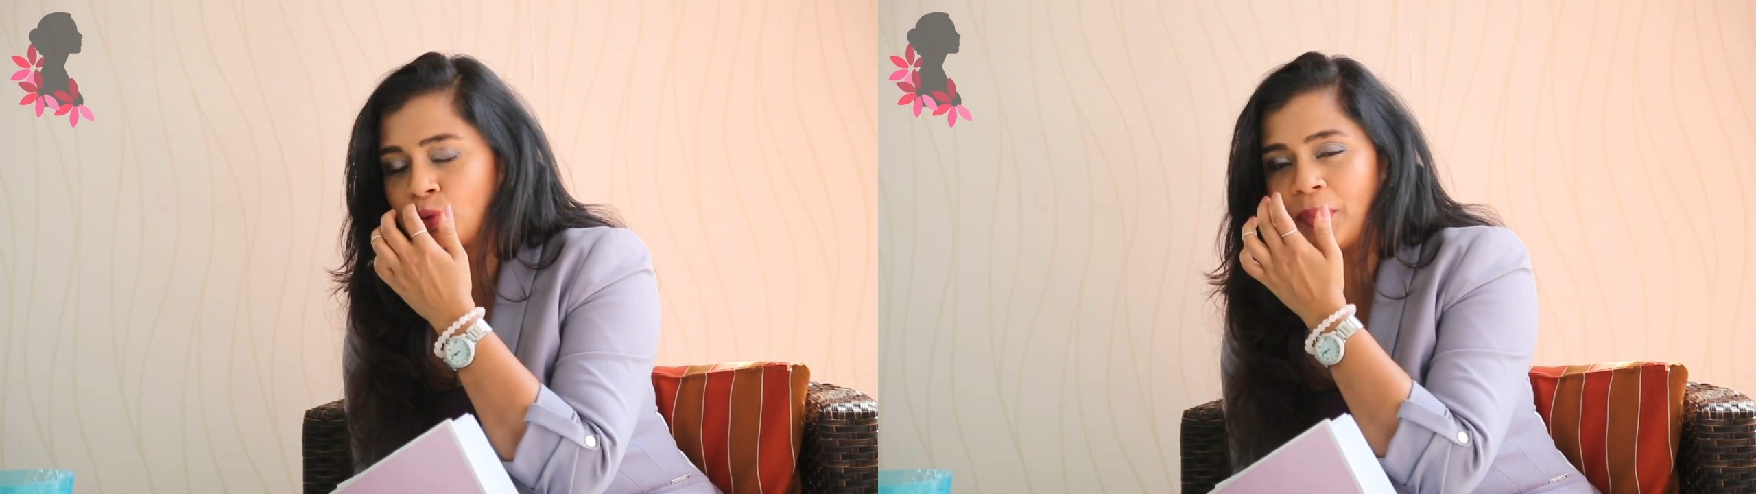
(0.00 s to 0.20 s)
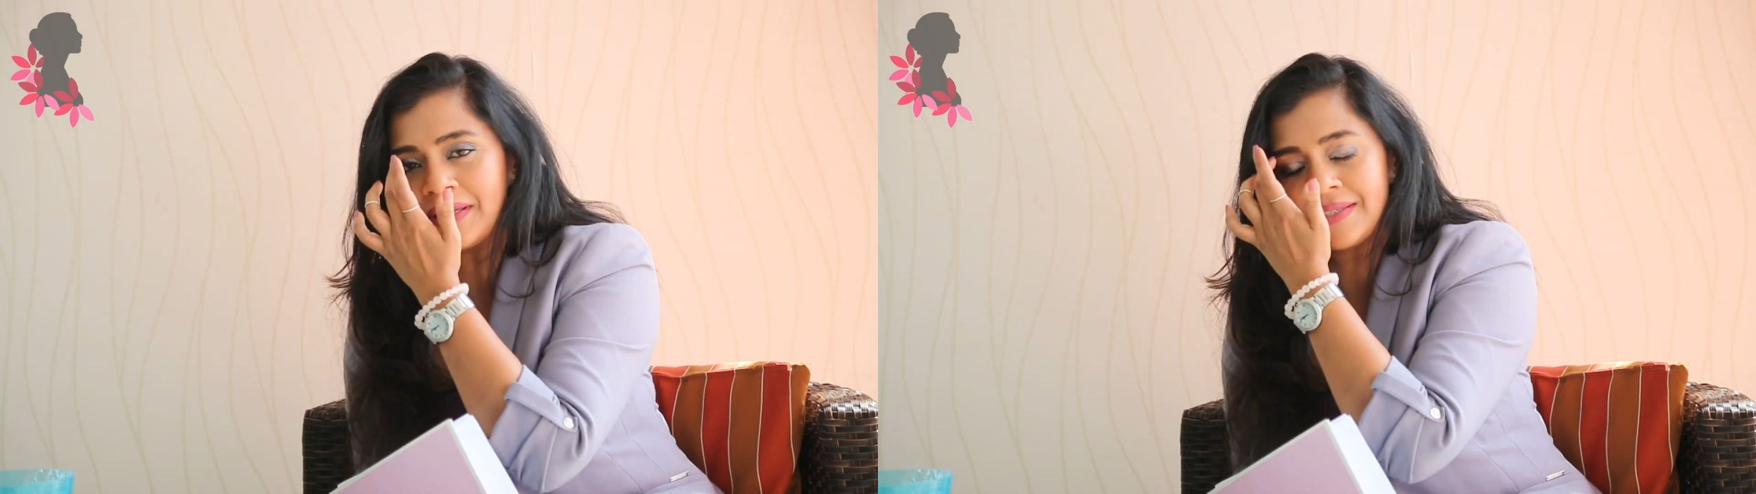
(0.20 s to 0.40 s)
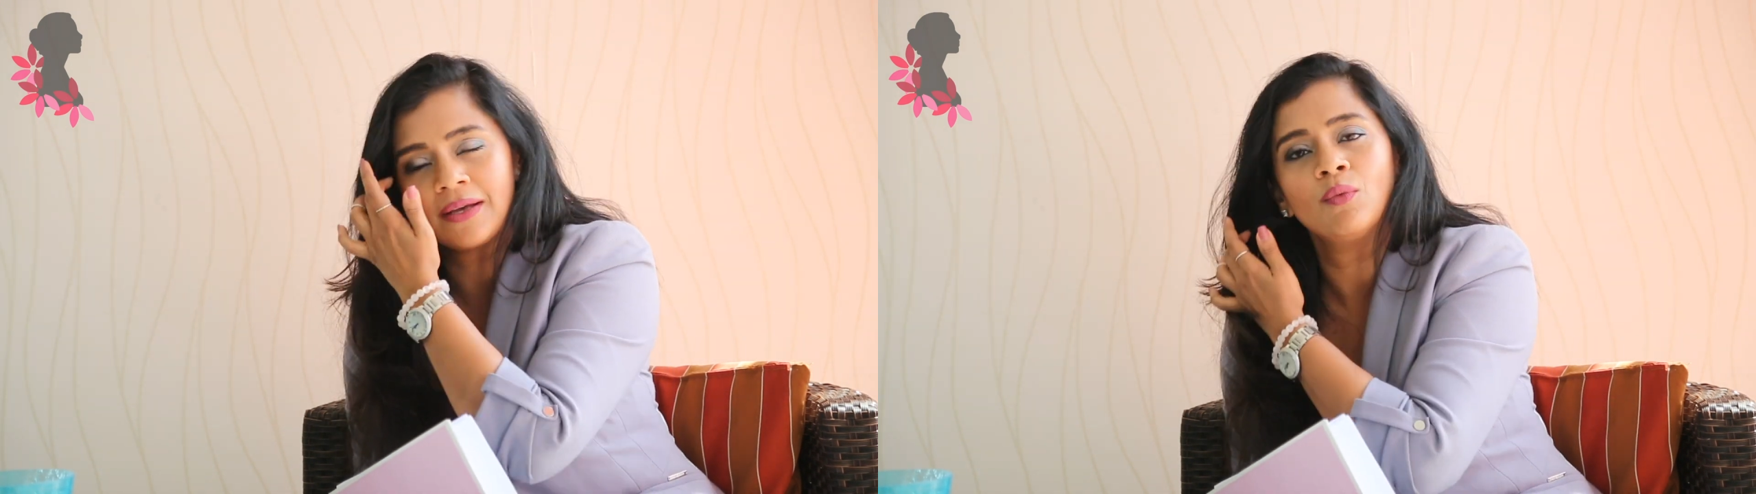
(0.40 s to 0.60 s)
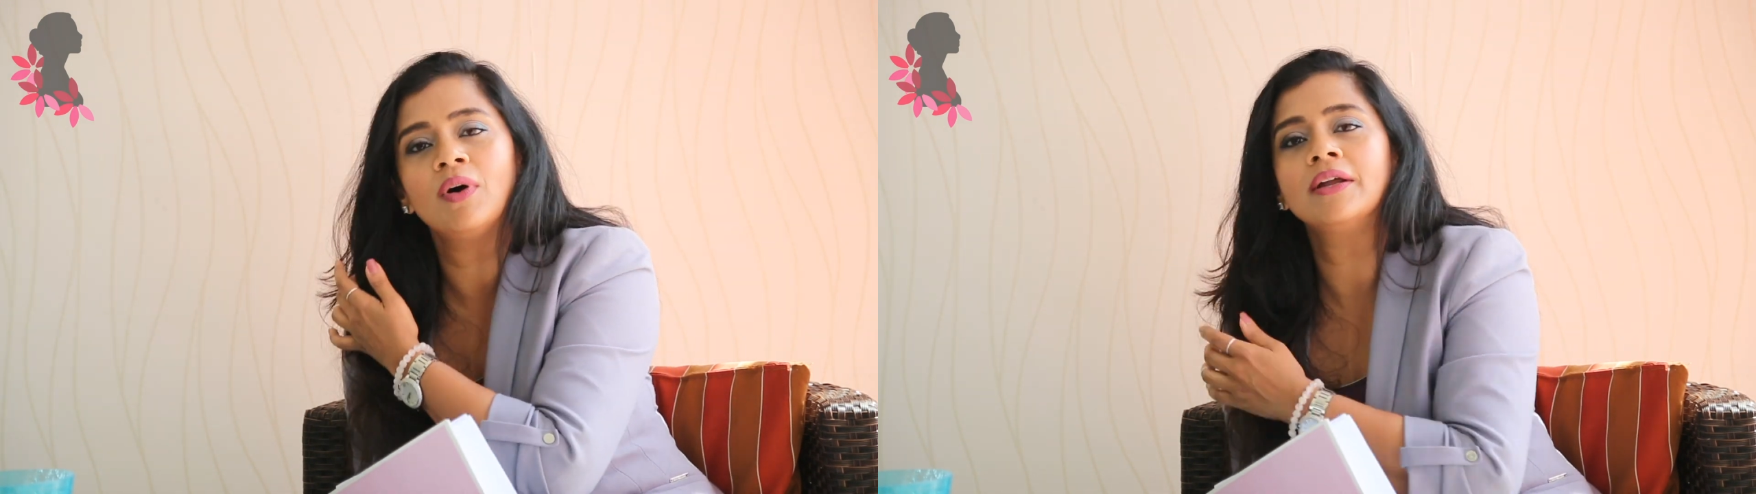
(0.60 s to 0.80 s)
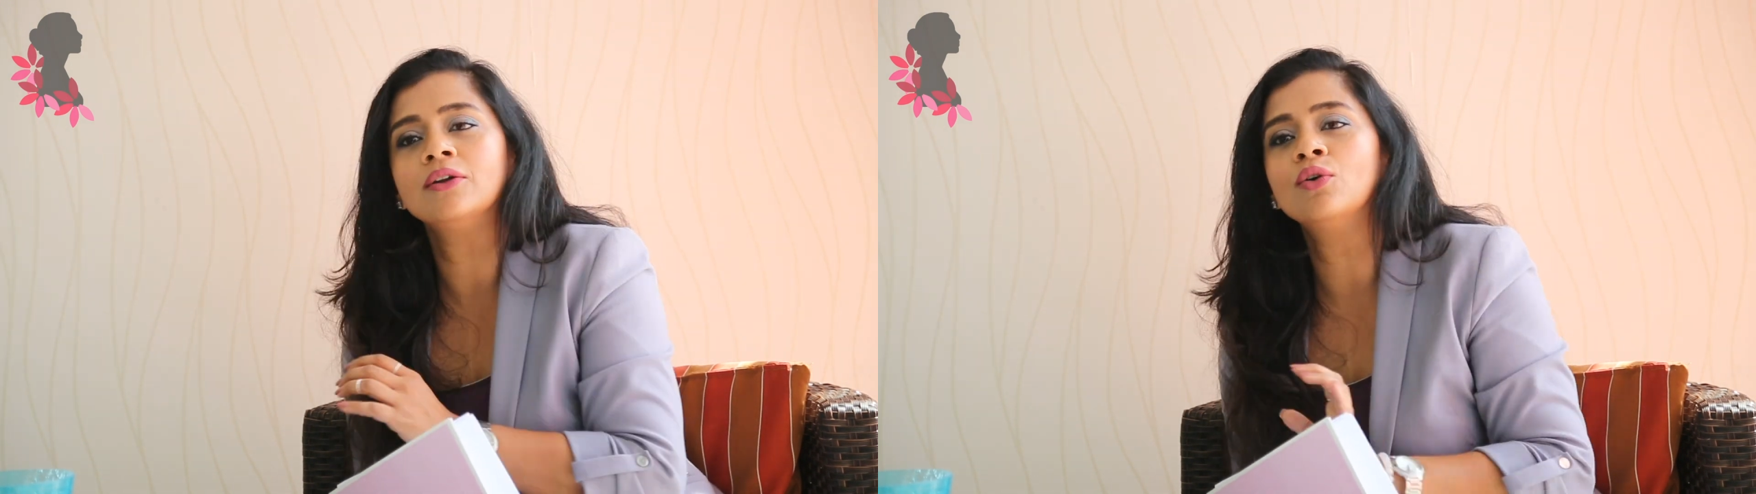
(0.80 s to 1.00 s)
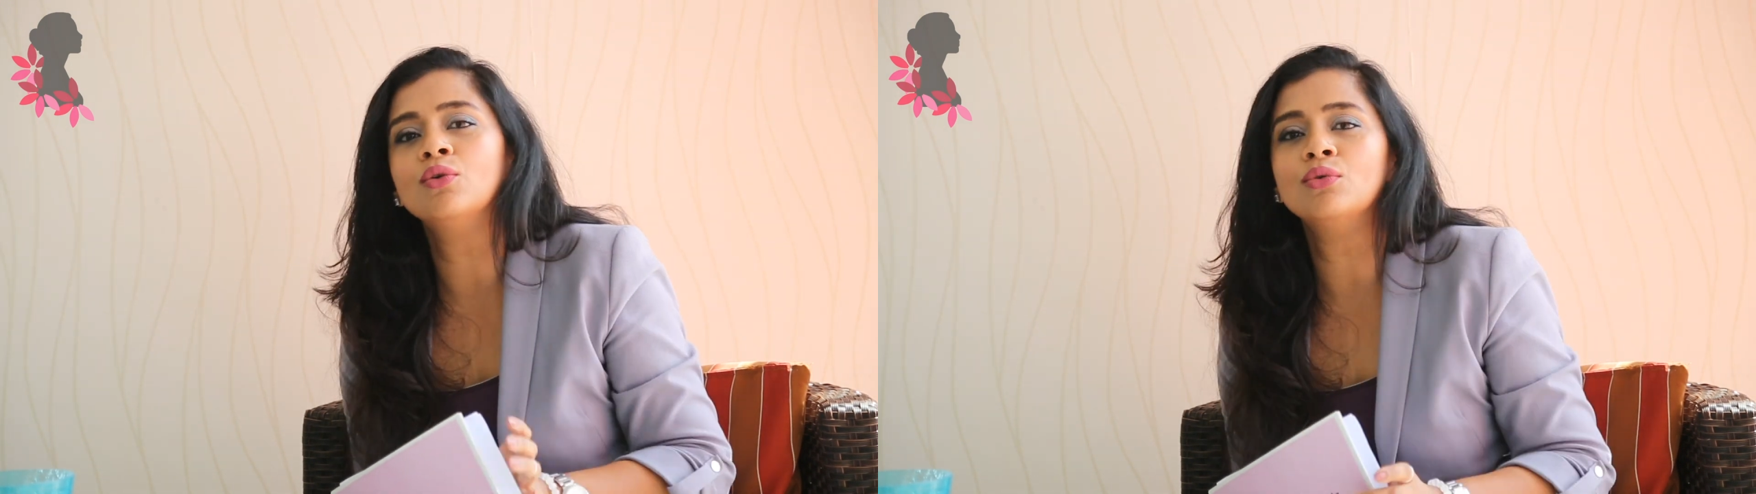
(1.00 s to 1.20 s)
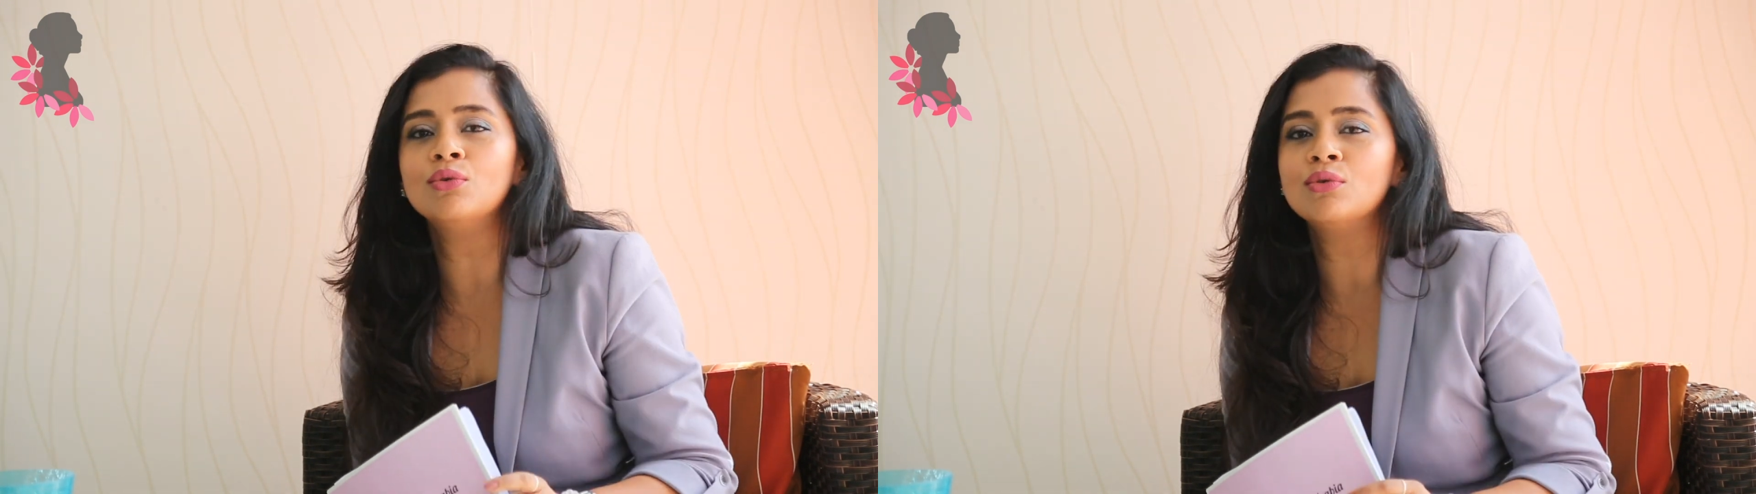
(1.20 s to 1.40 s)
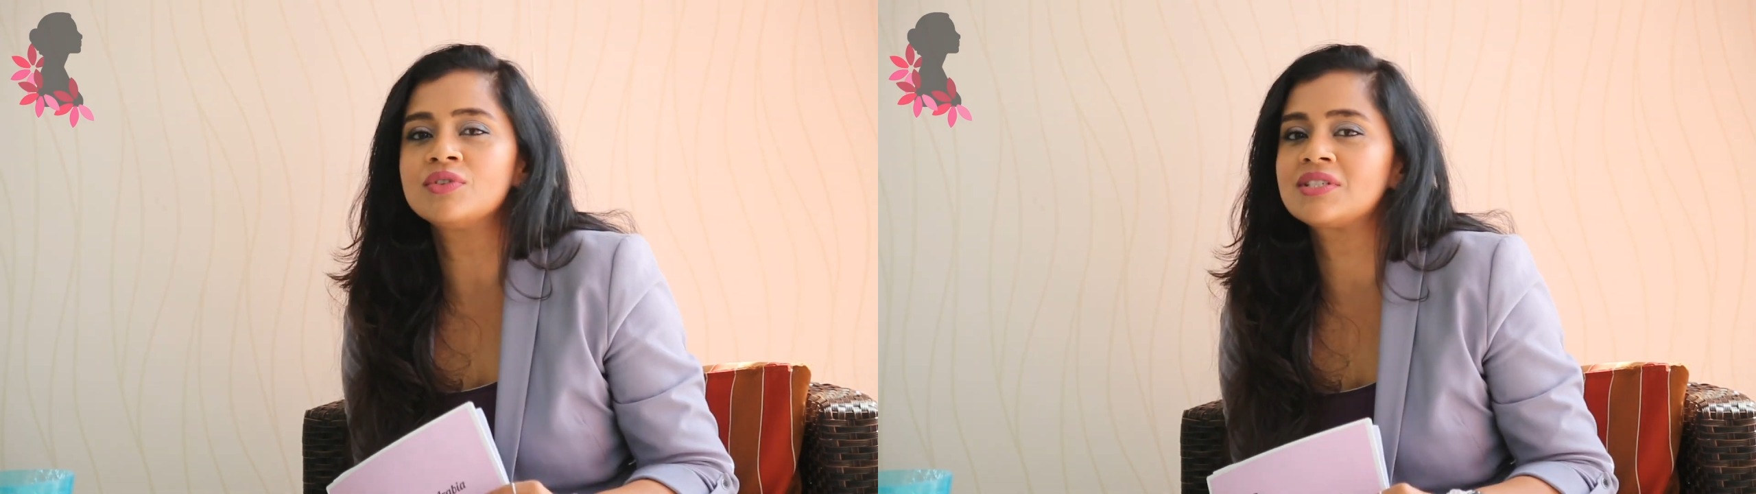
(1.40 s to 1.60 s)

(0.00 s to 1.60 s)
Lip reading: Rupa is someone who